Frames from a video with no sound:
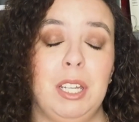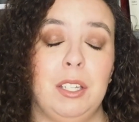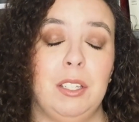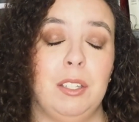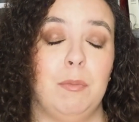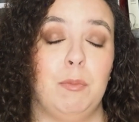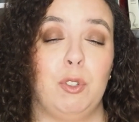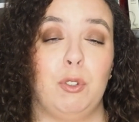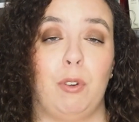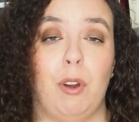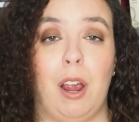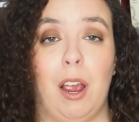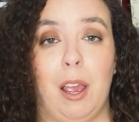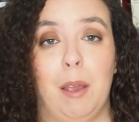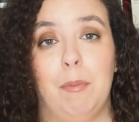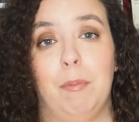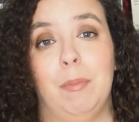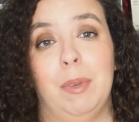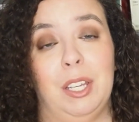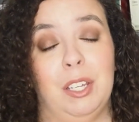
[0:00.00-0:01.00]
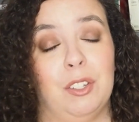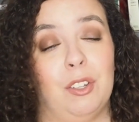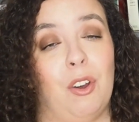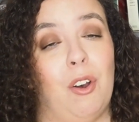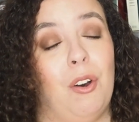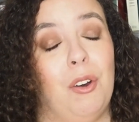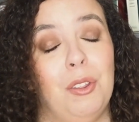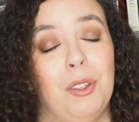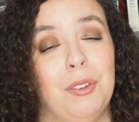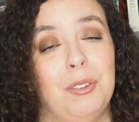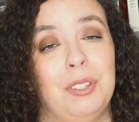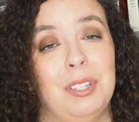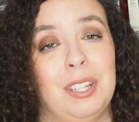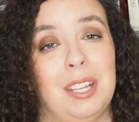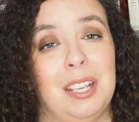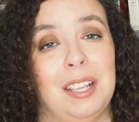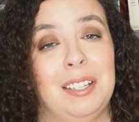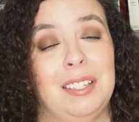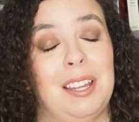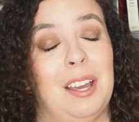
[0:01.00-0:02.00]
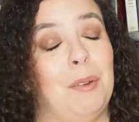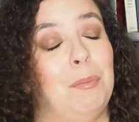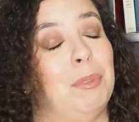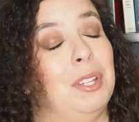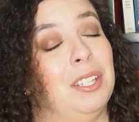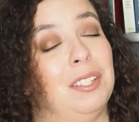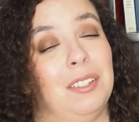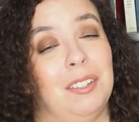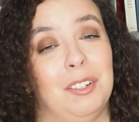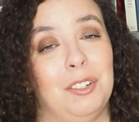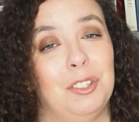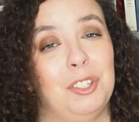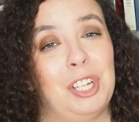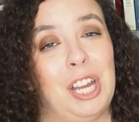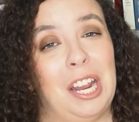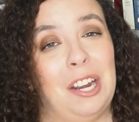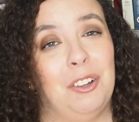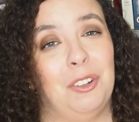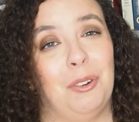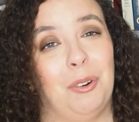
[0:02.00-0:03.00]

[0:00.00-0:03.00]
and subscribe because all those things help this little channel